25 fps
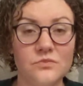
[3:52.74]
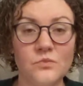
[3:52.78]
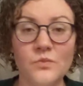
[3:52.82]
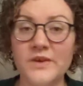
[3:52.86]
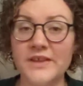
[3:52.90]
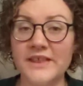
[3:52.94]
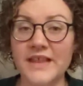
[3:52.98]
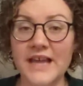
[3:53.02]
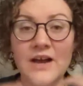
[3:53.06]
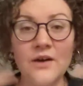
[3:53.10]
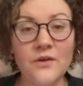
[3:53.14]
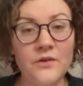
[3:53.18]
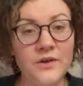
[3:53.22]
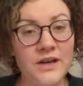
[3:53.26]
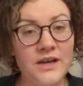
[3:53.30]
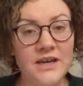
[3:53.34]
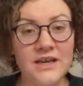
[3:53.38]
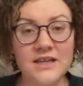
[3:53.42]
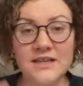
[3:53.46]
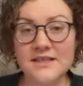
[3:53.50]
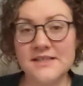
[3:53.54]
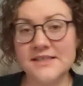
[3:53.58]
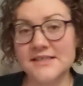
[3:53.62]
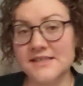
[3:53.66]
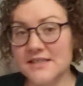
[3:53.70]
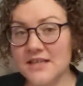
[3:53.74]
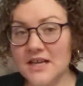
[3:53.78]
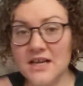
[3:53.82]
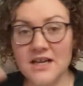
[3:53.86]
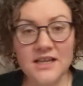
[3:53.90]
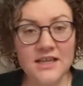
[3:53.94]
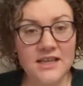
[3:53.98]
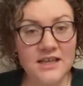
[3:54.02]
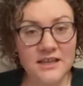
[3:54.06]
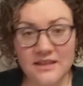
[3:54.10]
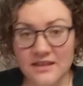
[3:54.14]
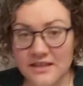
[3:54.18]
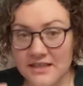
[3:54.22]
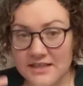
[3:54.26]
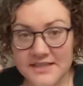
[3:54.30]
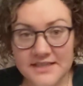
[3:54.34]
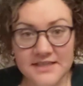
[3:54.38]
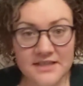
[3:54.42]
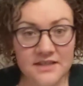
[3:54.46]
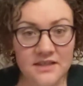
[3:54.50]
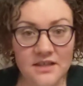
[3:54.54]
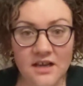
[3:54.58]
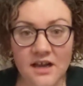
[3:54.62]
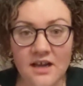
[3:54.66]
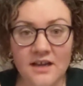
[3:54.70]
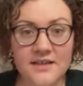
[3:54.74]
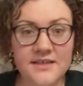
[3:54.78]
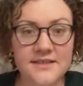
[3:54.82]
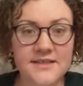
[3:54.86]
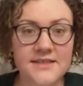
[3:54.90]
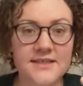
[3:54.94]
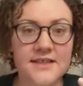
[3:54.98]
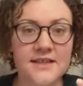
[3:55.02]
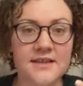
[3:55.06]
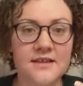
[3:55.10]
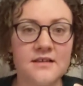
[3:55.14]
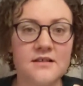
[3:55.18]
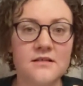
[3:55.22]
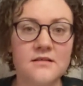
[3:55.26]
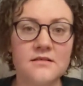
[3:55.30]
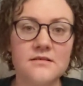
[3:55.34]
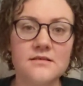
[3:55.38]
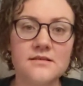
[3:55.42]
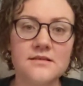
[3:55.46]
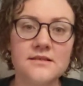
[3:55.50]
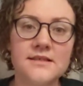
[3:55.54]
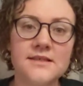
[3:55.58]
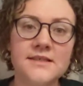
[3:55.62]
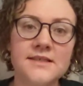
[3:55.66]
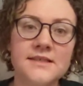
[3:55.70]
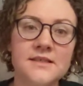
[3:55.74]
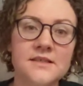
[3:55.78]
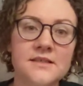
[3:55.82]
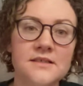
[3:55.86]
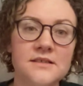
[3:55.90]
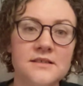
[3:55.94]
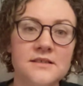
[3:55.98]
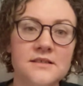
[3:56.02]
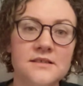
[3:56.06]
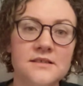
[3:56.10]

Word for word: without getting stuck in these thought cycles.